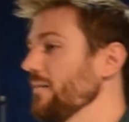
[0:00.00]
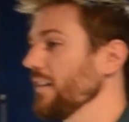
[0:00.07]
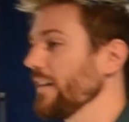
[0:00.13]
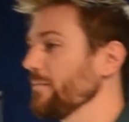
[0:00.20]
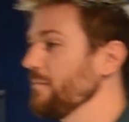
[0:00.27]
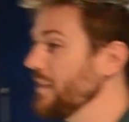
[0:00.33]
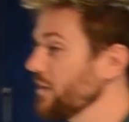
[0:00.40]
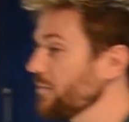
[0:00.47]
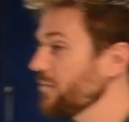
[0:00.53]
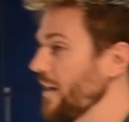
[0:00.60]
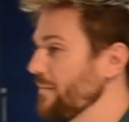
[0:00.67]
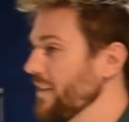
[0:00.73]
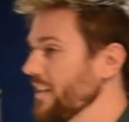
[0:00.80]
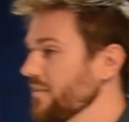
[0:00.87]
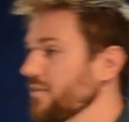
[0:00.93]
meal
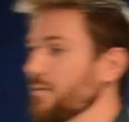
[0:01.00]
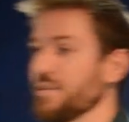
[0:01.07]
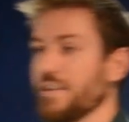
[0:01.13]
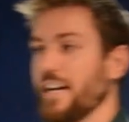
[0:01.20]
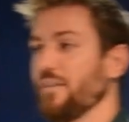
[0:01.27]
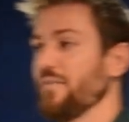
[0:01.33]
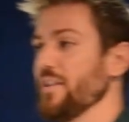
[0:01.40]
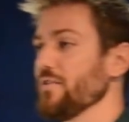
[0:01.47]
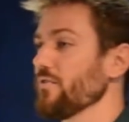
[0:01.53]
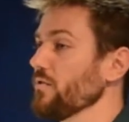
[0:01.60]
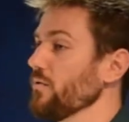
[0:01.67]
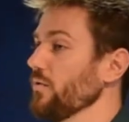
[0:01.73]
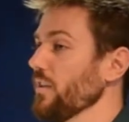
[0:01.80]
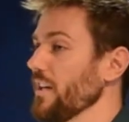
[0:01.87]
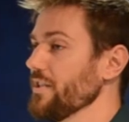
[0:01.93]
prepping, so it's healthy
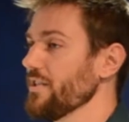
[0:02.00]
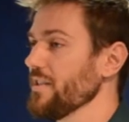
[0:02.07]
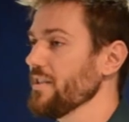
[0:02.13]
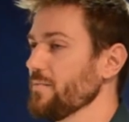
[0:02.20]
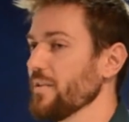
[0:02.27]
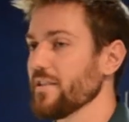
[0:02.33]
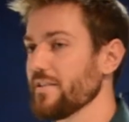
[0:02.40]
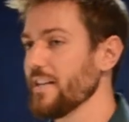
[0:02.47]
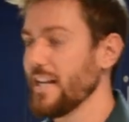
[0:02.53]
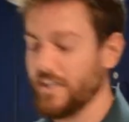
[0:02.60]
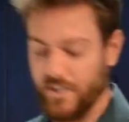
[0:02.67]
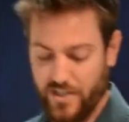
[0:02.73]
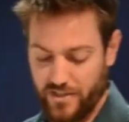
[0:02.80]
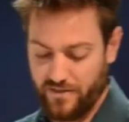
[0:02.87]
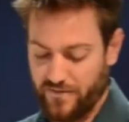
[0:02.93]
school lunches, but it's not
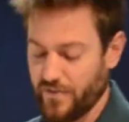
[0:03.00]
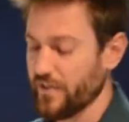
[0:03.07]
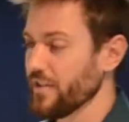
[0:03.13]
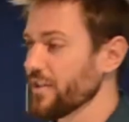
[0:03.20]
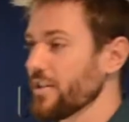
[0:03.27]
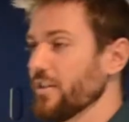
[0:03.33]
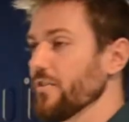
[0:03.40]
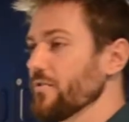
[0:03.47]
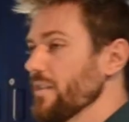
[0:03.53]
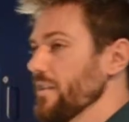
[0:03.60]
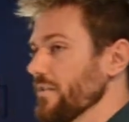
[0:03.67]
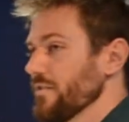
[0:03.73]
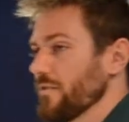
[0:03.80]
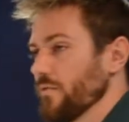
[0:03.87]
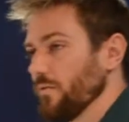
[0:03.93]
just for children
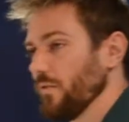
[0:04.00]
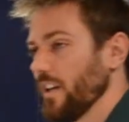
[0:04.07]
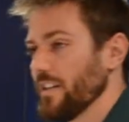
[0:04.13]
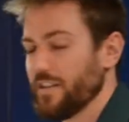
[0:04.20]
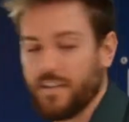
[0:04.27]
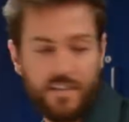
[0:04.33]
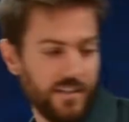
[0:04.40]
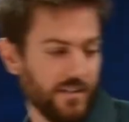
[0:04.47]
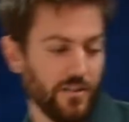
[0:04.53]
or school lunches, it's